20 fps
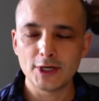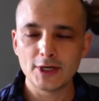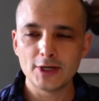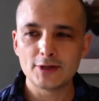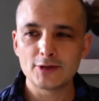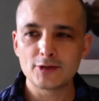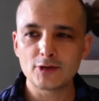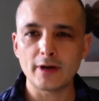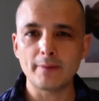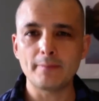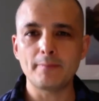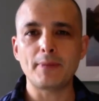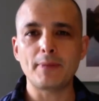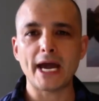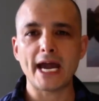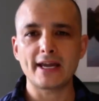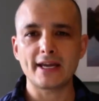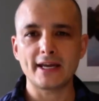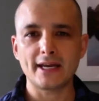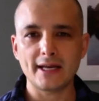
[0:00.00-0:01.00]
So I'm
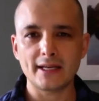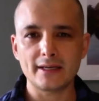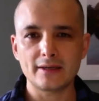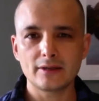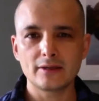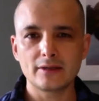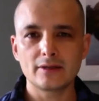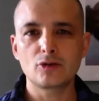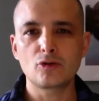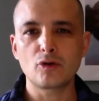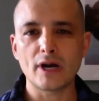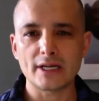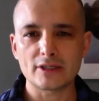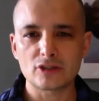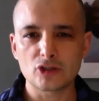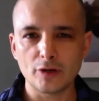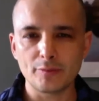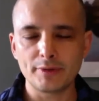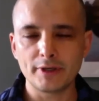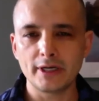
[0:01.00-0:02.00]
back at
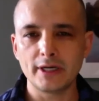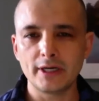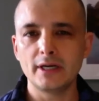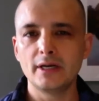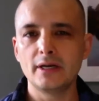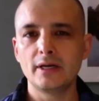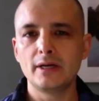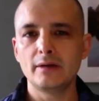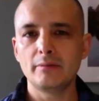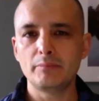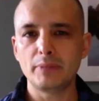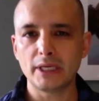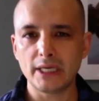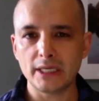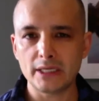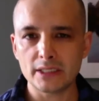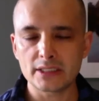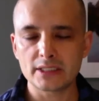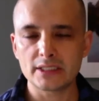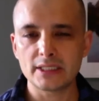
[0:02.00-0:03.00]
grasshopper
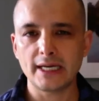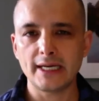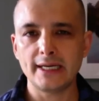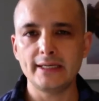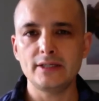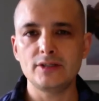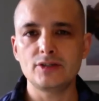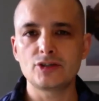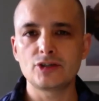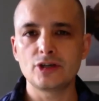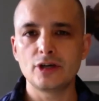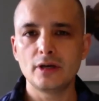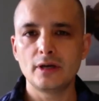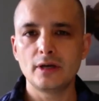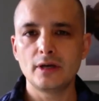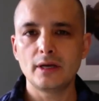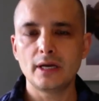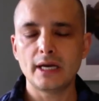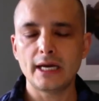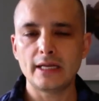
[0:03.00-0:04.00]
beginner stage
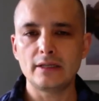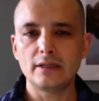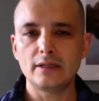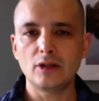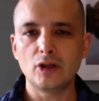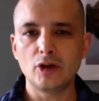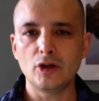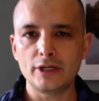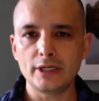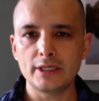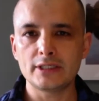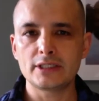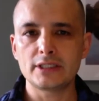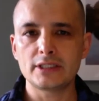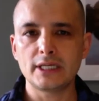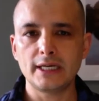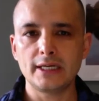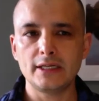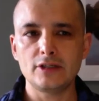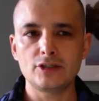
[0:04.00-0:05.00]
and learning
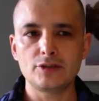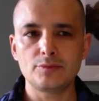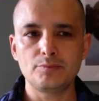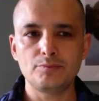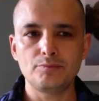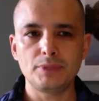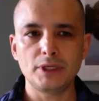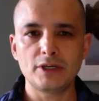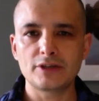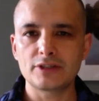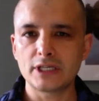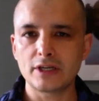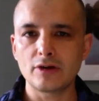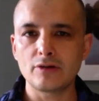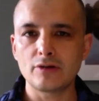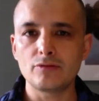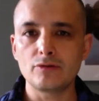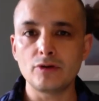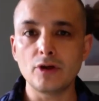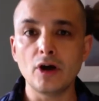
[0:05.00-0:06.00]
stage, because I
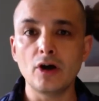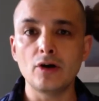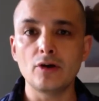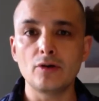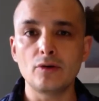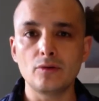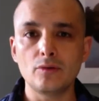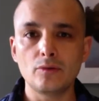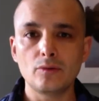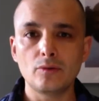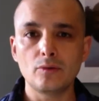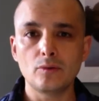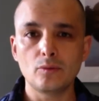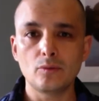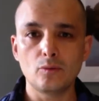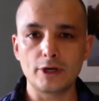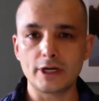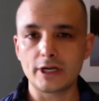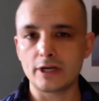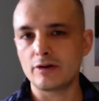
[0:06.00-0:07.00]
don't know
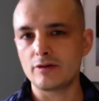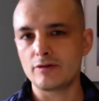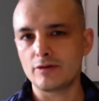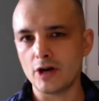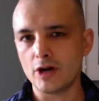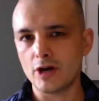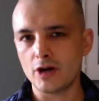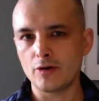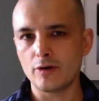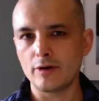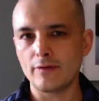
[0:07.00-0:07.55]
what I don't know.